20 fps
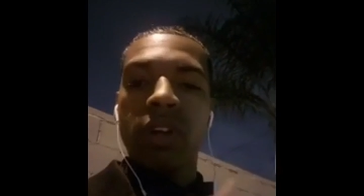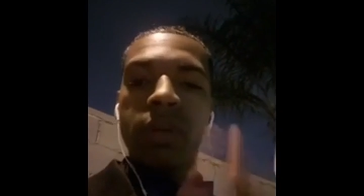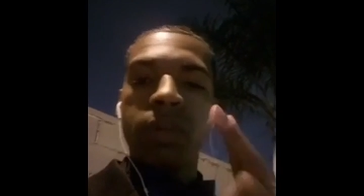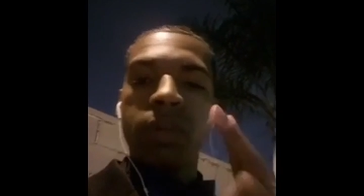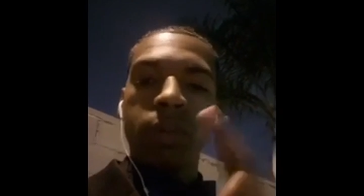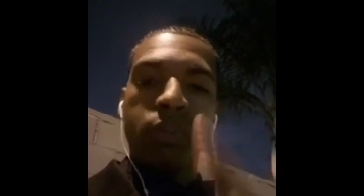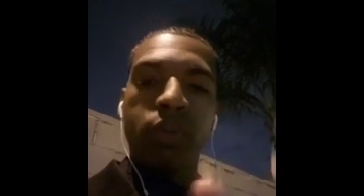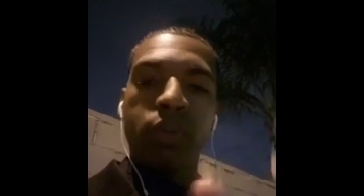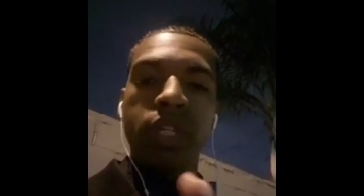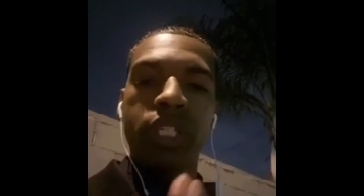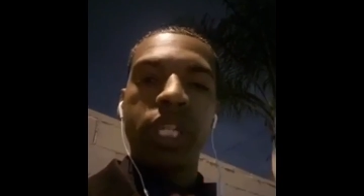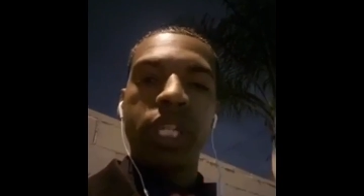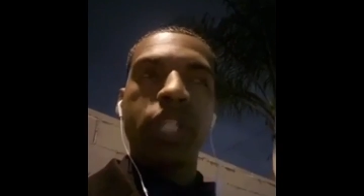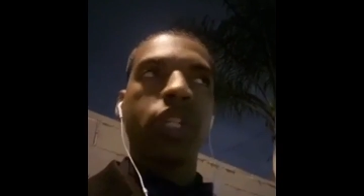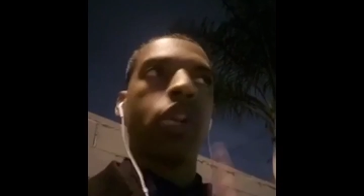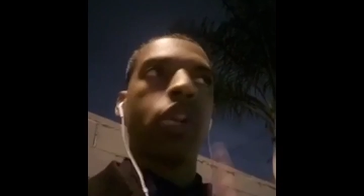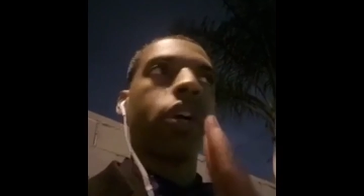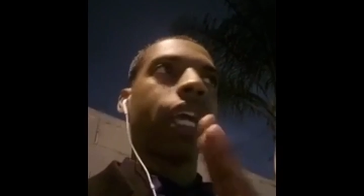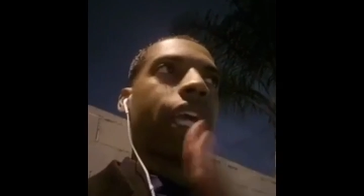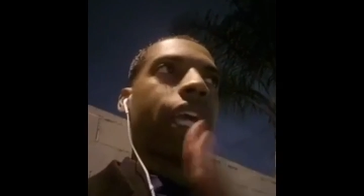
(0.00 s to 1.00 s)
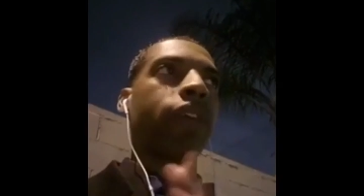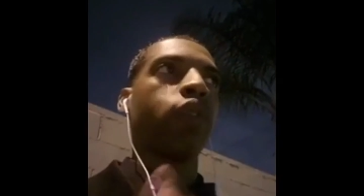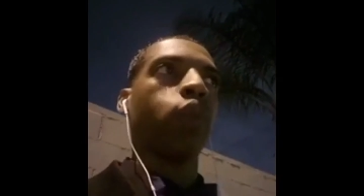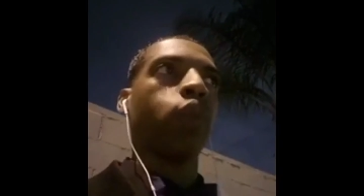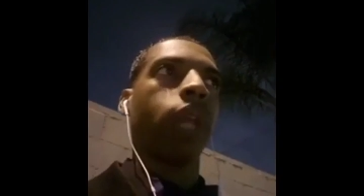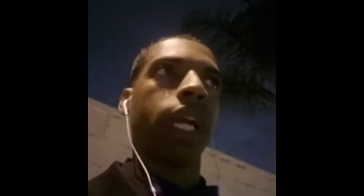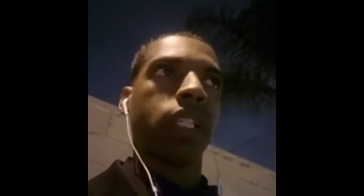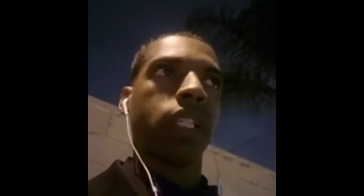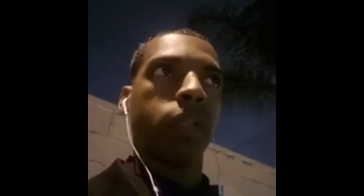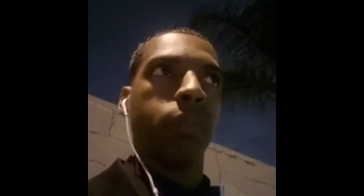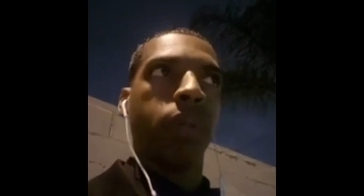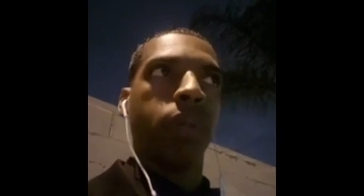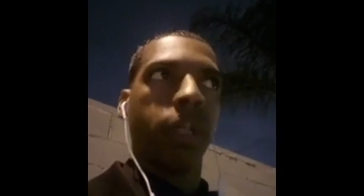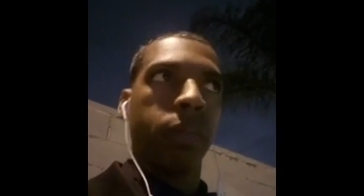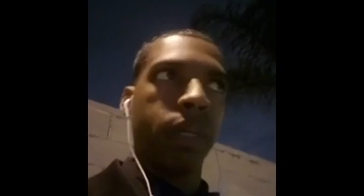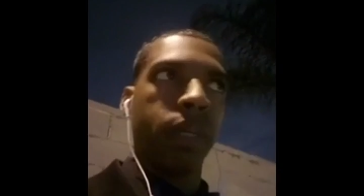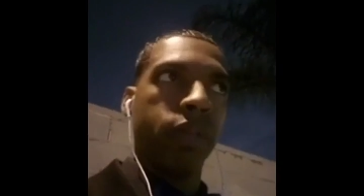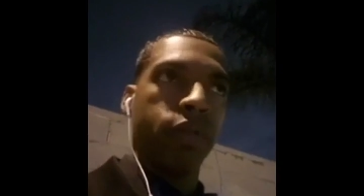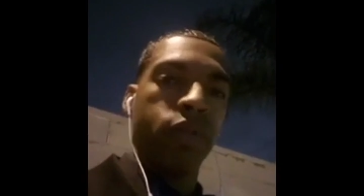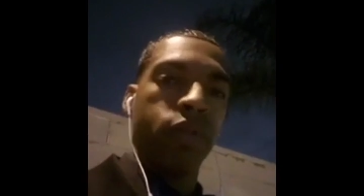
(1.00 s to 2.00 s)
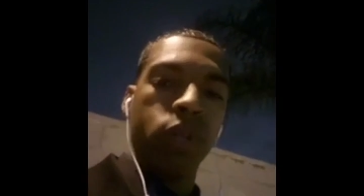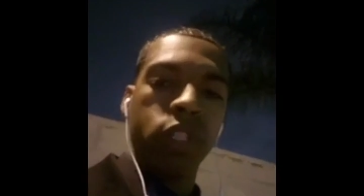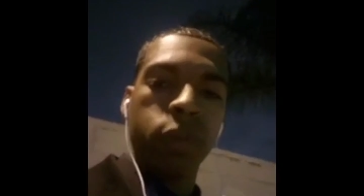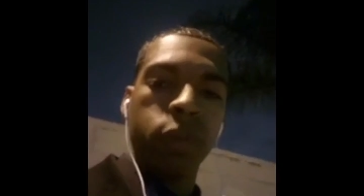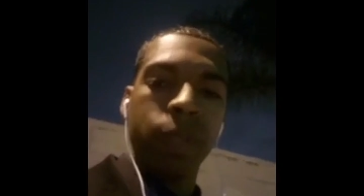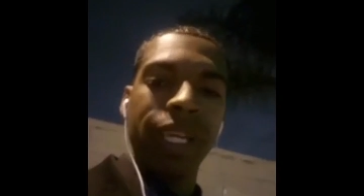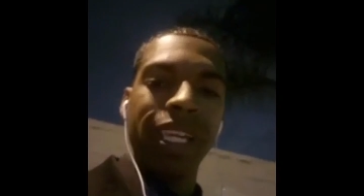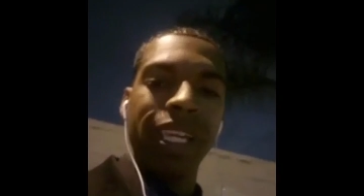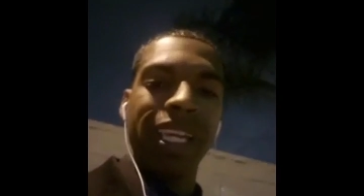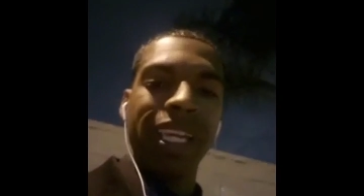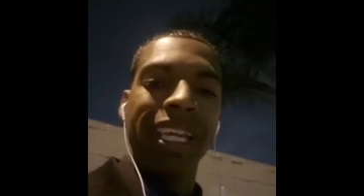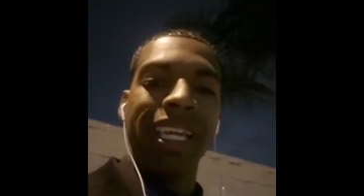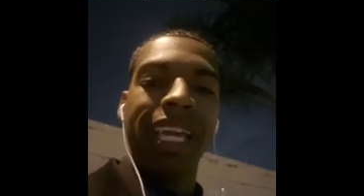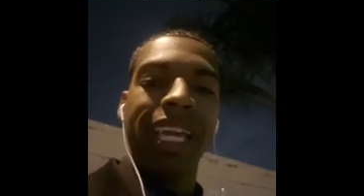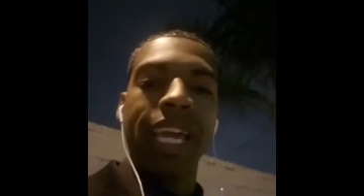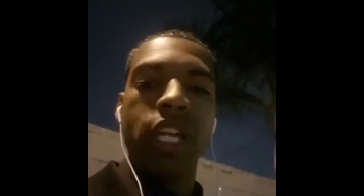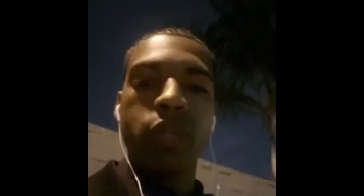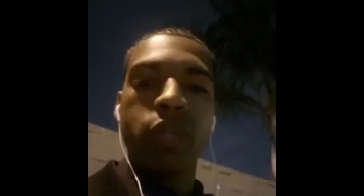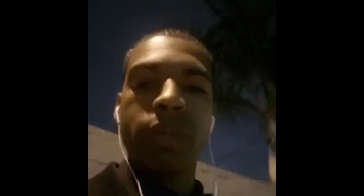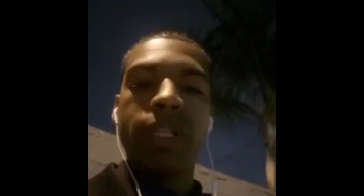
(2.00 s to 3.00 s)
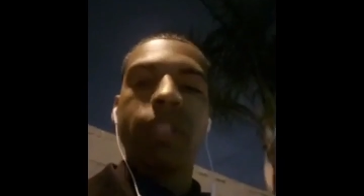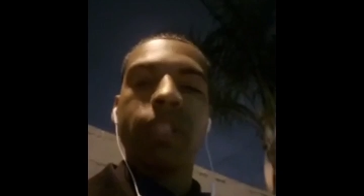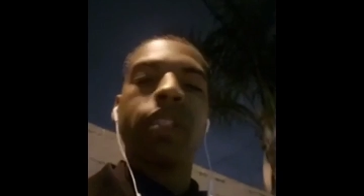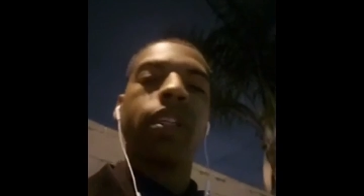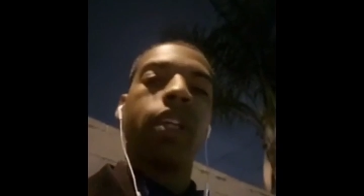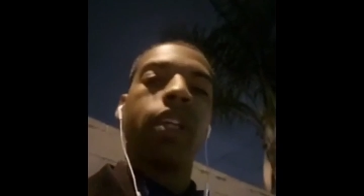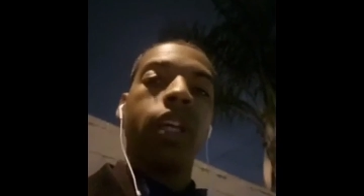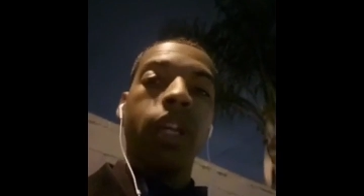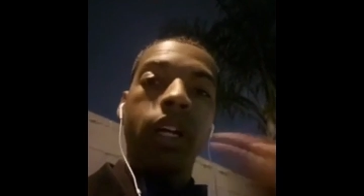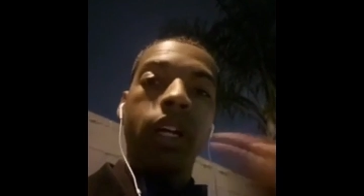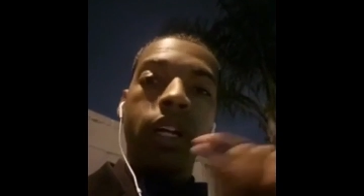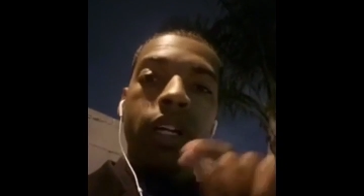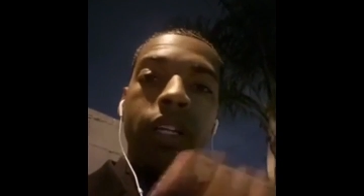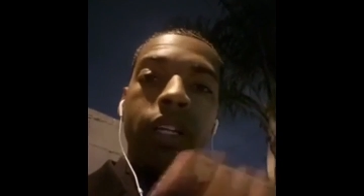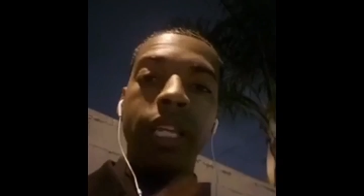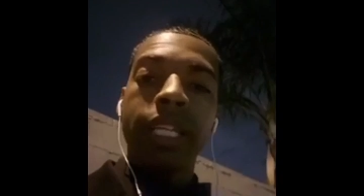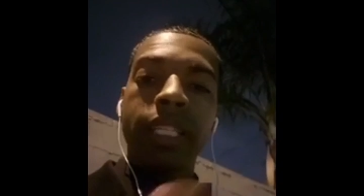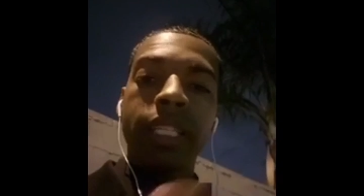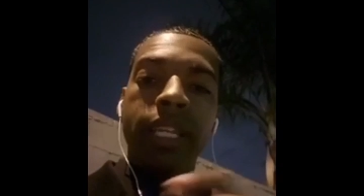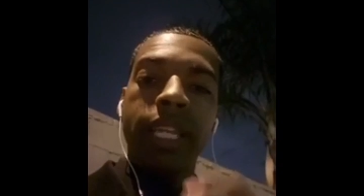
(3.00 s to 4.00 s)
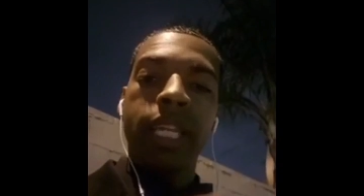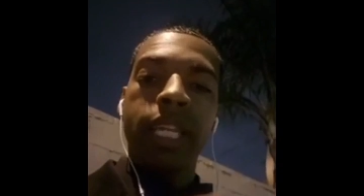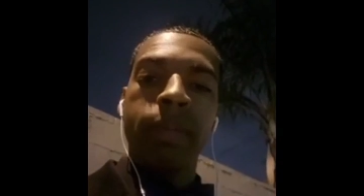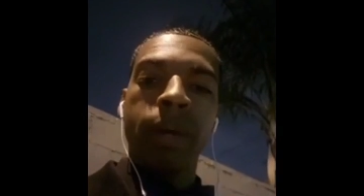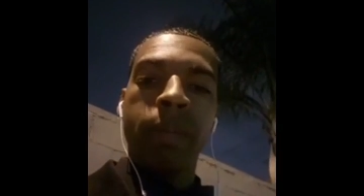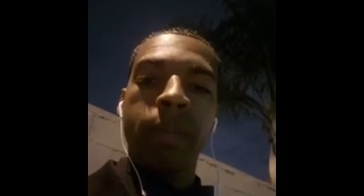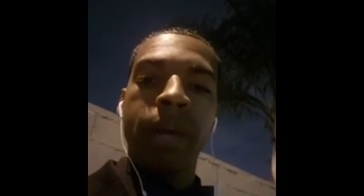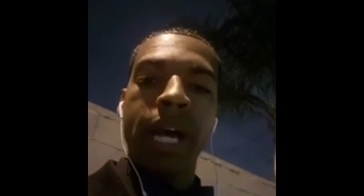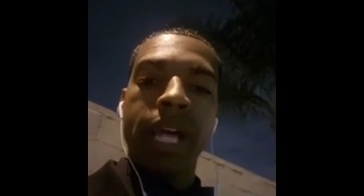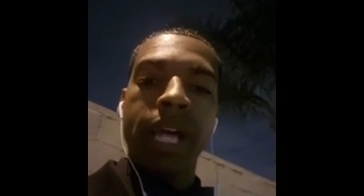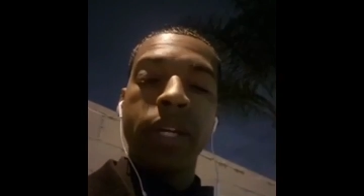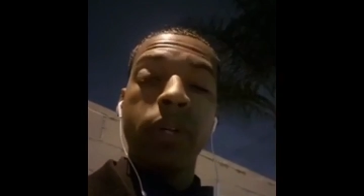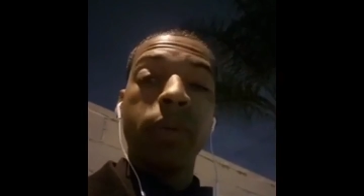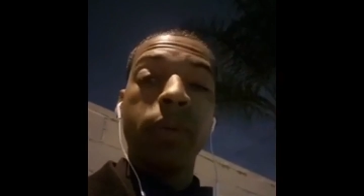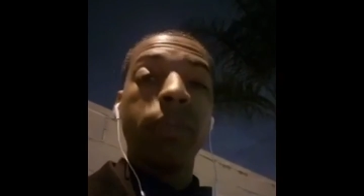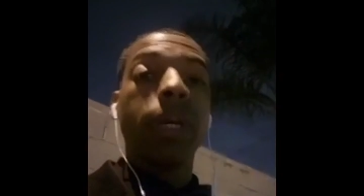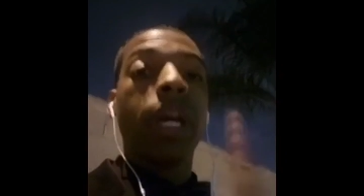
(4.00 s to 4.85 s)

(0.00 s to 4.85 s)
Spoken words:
Appreciate y'all. If you would like to book me for a speaking engagement, click the link in my bio.